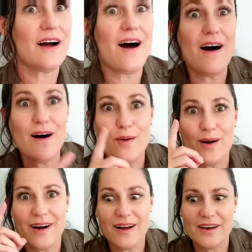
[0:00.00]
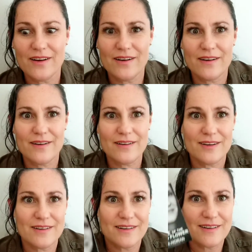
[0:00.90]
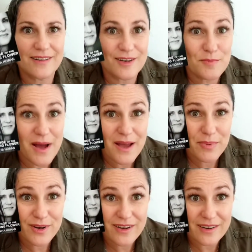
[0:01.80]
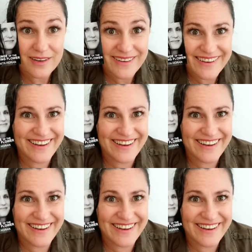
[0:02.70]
Oh, I know. My book.